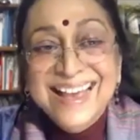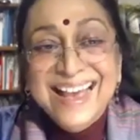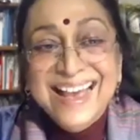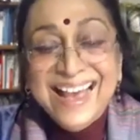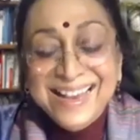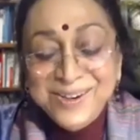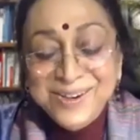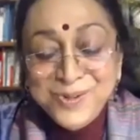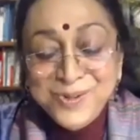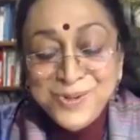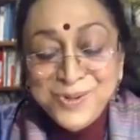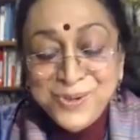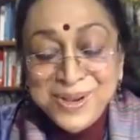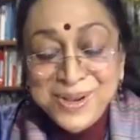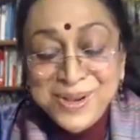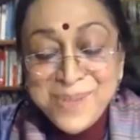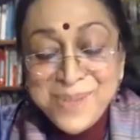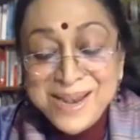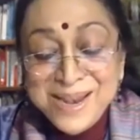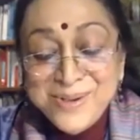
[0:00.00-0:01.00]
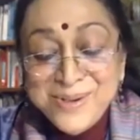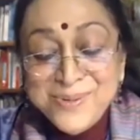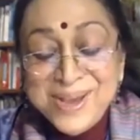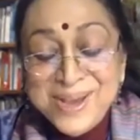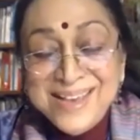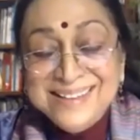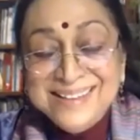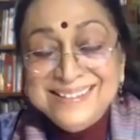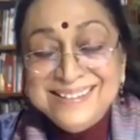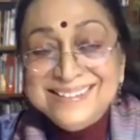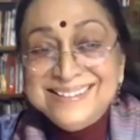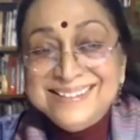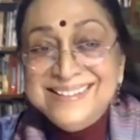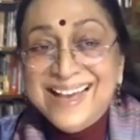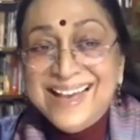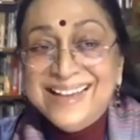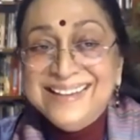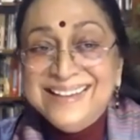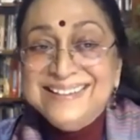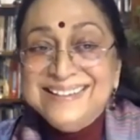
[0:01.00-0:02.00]
And you know, in many ways,
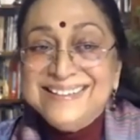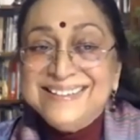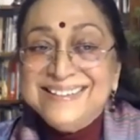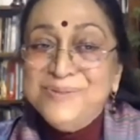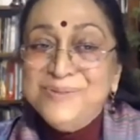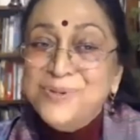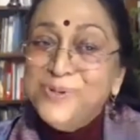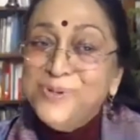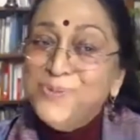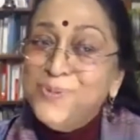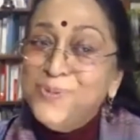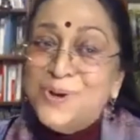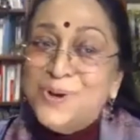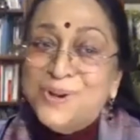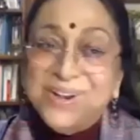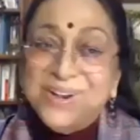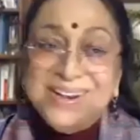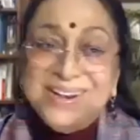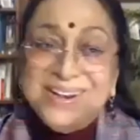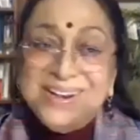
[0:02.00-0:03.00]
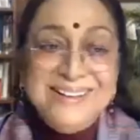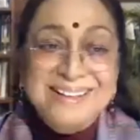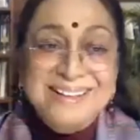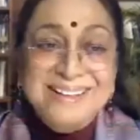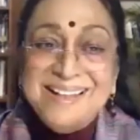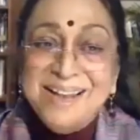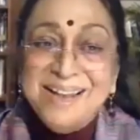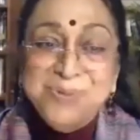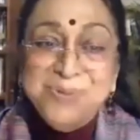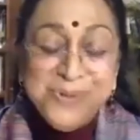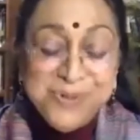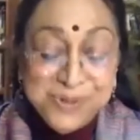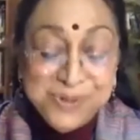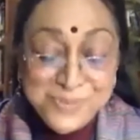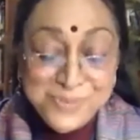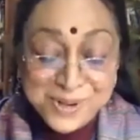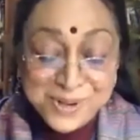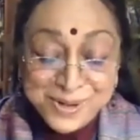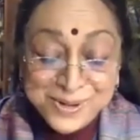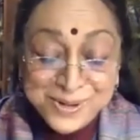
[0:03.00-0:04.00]
that was the
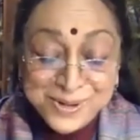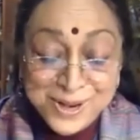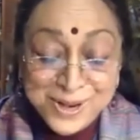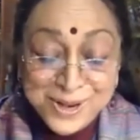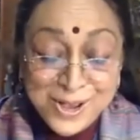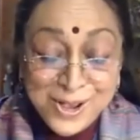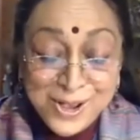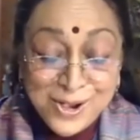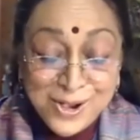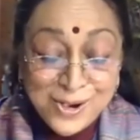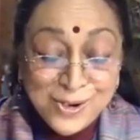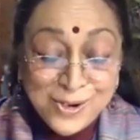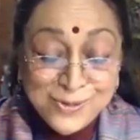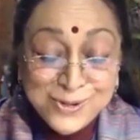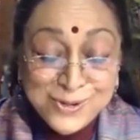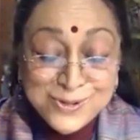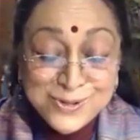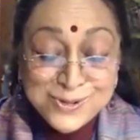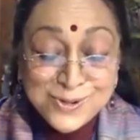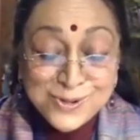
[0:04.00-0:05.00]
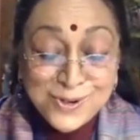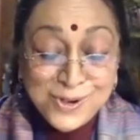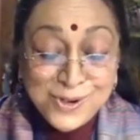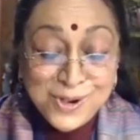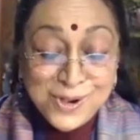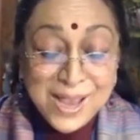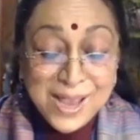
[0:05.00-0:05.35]
burden of her song.